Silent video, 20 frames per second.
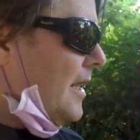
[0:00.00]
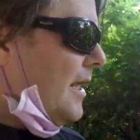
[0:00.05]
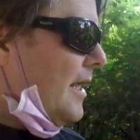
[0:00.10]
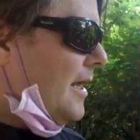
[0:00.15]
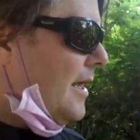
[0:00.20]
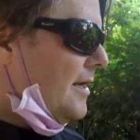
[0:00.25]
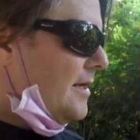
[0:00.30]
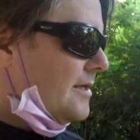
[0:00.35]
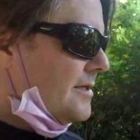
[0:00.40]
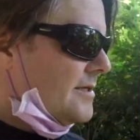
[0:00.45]

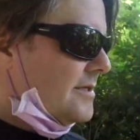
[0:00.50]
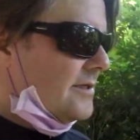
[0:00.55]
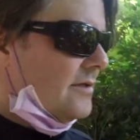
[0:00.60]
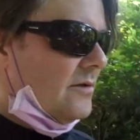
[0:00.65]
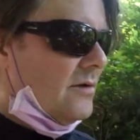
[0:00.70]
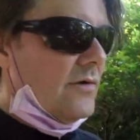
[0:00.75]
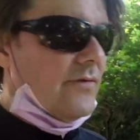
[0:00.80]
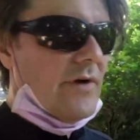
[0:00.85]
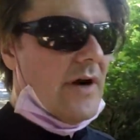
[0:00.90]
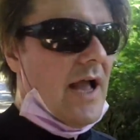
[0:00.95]
and it's
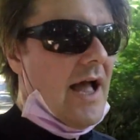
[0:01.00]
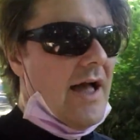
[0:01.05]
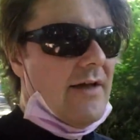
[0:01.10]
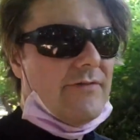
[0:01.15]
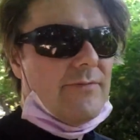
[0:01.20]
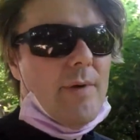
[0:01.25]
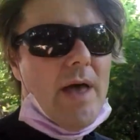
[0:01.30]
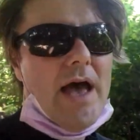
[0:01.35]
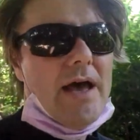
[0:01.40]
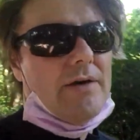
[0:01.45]
still over
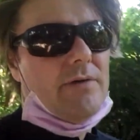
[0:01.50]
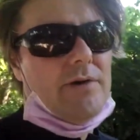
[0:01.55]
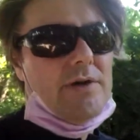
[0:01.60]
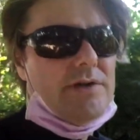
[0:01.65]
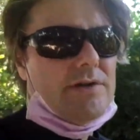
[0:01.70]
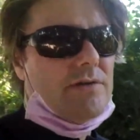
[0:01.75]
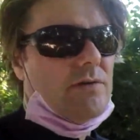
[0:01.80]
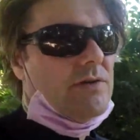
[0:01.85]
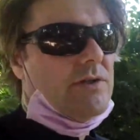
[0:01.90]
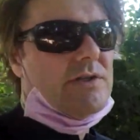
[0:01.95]
half battery.
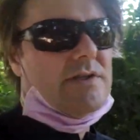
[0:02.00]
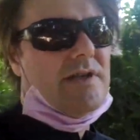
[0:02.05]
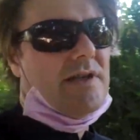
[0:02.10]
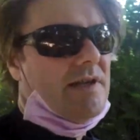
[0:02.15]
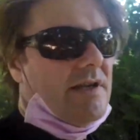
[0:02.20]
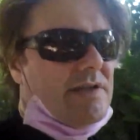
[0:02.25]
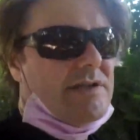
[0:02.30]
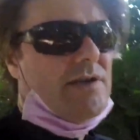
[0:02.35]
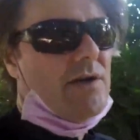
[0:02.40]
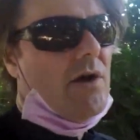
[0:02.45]
So it's
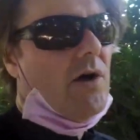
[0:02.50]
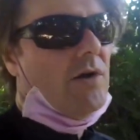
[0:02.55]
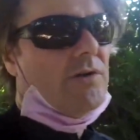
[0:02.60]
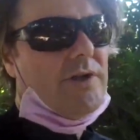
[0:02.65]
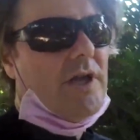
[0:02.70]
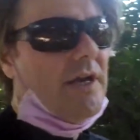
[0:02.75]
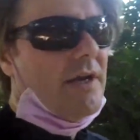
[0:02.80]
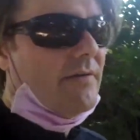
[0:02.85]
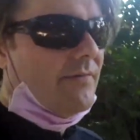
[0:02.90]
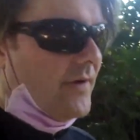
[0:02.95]
like, it's an all
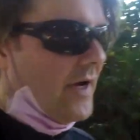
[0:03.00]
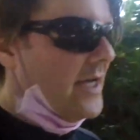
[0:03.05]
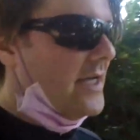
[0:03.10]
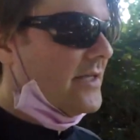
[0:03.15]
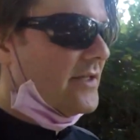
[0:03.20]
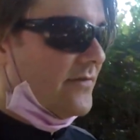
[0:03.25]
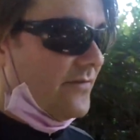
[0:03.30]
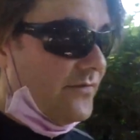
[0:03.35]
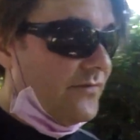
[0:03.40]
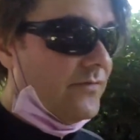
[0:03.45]
day
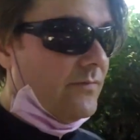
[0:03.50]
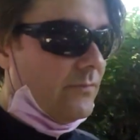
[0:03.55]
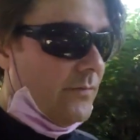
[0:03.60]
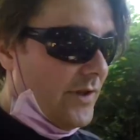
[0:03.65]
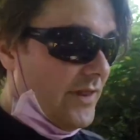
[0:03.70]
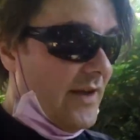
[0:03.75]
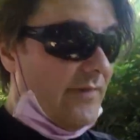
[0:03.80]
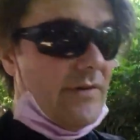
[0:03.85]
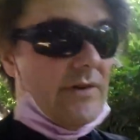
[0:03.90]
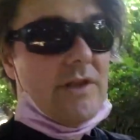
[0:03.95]
device
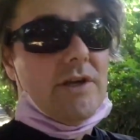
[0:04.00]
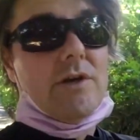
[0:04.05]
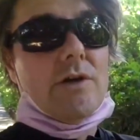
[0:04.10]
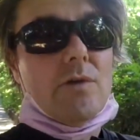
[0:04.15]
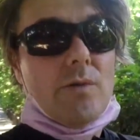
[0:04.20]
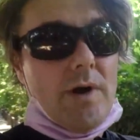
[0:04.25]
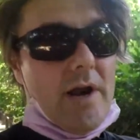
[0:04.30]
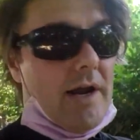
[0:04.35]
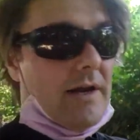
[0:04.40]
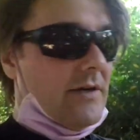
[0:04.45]
with everything
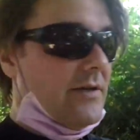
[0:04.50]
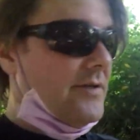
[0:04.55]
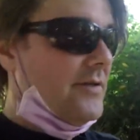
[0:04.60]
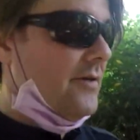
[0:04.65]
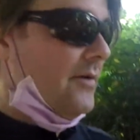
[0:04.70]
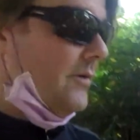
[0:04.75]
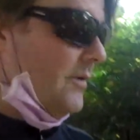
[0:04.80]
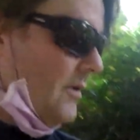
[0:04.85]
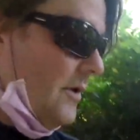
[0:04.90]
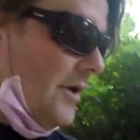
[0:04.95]
cranked.
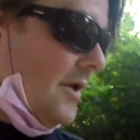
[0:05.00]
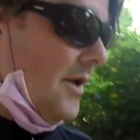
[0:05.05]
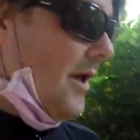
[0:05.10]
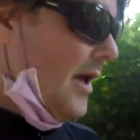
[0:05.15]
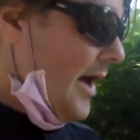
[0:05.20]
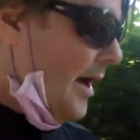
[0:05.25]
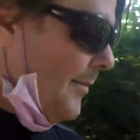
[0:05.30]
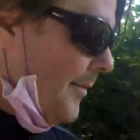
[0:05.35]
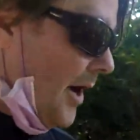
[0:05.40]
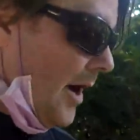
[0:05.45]
So
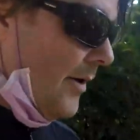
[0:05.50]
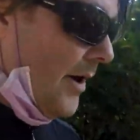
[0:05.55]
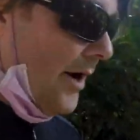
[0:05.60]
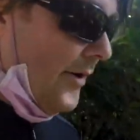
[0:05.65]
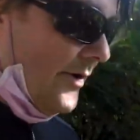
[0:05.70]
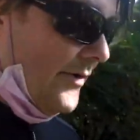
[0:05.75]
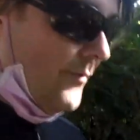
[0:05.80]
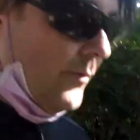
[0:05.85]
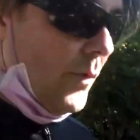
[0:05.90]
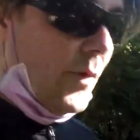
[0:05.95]
I'm not, I
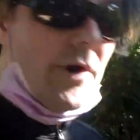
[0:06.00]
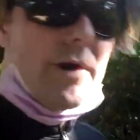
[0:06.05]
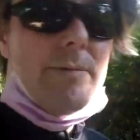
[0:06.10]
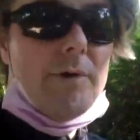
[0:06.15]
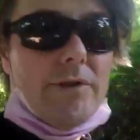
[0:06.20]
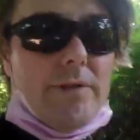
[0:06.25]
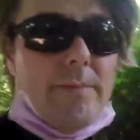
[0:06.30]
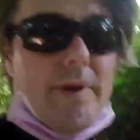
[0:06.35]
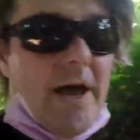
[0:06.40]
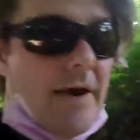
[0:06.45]
don't even worry
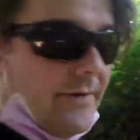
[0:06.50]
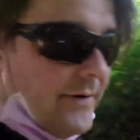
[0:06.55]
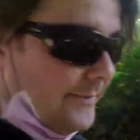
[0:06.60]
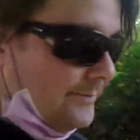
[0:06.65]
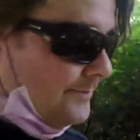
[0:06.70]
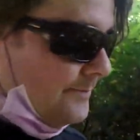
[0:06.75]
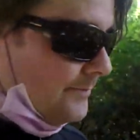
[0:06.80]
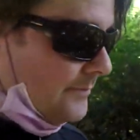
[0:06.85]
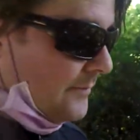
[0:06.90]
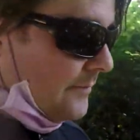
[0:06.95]
about the battery.
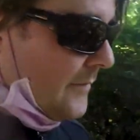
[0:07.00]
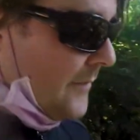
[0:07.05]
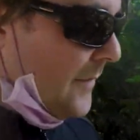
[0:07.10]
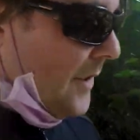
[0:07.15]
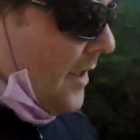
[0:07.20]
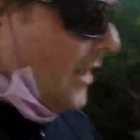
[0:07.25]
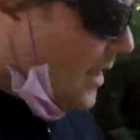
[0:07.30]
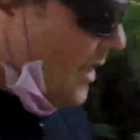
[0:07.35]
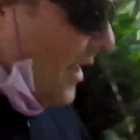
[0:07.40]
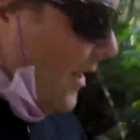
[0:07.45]

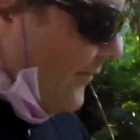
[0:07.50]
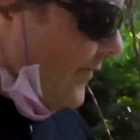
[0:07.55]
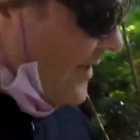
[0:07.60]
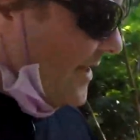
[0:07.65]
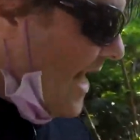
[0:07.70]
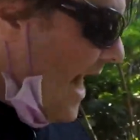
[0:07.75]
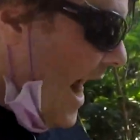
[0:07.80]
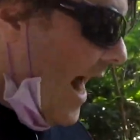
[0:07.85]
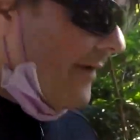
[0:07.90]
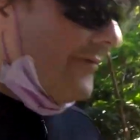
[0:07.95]
If it's
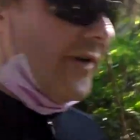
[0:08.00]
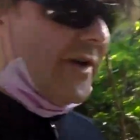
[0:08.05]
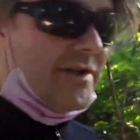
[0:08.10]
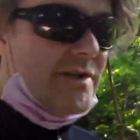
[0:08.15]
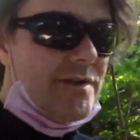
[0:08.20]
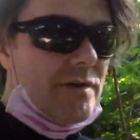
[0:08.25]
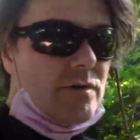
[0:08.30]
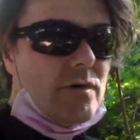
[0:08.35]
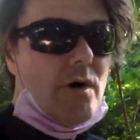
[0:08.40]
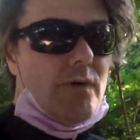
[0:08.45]
half, I'll
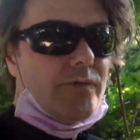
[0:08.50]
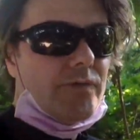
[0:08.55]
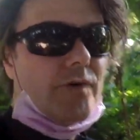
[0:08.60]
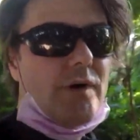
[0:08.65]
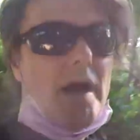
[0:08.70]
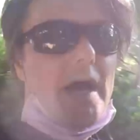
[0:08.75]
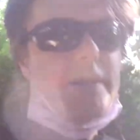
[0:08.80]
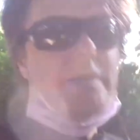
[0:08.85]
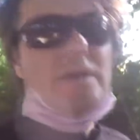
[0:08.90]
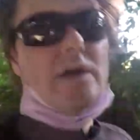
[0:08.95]
still go out for a
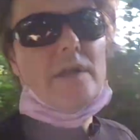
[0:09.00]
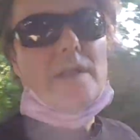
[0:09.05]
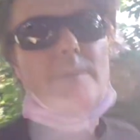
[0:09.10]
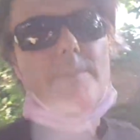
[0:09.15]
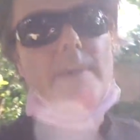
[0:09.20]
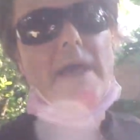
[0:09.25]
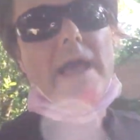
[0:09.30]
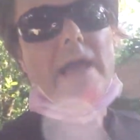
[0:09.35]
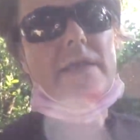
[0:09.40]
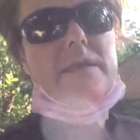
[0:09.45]
ride and I'll come
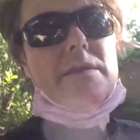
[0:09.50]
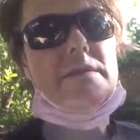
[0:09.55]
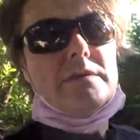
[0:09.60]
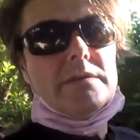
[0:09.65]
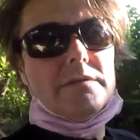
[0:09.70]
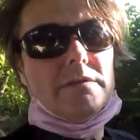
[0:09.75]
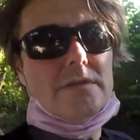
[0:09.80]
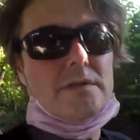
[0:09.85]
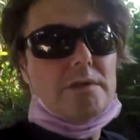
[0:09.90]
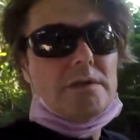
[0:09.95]
back.
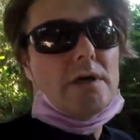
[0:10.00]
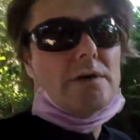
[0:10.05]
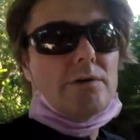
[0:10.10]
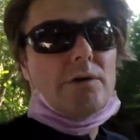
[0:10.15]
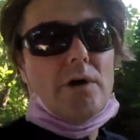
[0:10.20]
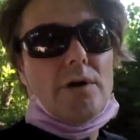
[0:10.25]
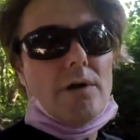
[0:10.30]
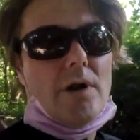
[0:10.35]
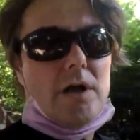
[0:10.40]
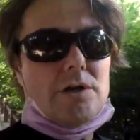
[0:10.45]

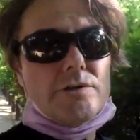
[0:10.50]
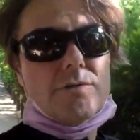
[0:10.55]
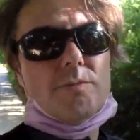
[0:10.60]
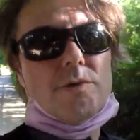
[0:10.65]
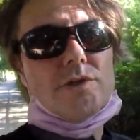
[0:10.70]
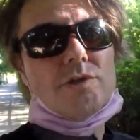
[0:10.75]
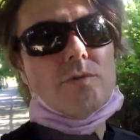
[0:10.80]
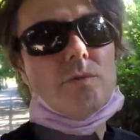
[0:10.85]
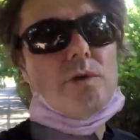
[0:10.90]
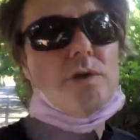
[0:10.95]
Not, not too
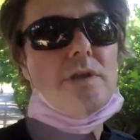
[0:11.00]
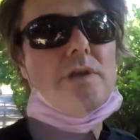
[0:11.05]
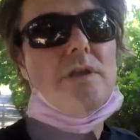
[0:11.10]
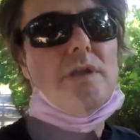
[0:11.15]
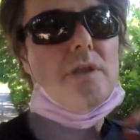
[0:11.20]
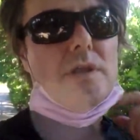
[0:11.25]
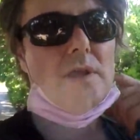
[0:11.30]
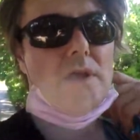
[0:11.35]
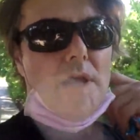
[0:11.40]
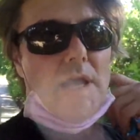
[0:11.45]
much worry.
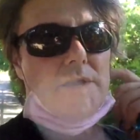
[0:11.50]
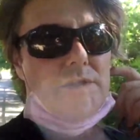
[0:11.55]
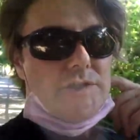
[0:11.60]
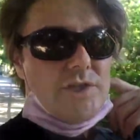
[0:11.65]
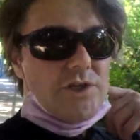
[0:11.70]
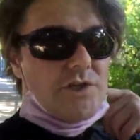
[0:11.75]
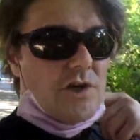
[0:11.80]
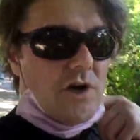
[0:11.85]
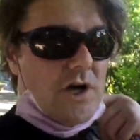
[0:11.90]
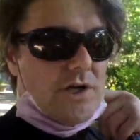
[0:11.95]
I
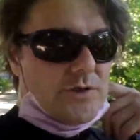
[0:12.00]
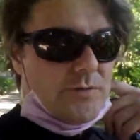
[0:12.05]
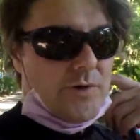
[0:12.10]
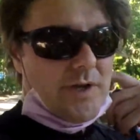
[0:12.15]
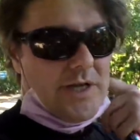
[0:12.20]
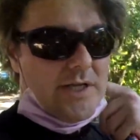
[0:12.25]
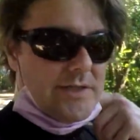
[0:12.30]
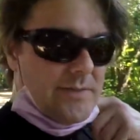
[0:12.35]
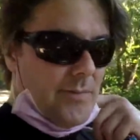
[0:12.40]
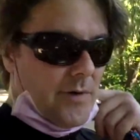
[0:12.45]
usually charge it when
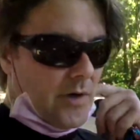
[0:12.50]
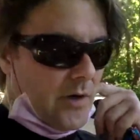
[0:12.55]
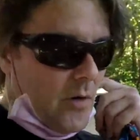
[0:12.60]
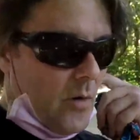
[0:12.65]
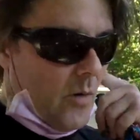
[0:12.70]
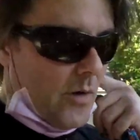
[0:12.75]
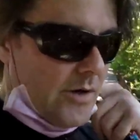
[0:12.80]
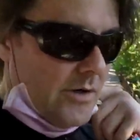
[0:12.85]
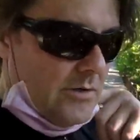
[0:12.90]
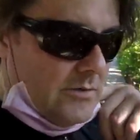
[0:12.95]
it gets about a
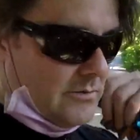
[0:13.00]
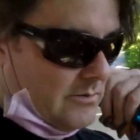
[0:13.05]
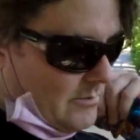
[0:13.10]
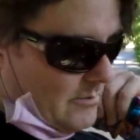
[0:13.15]
quarter.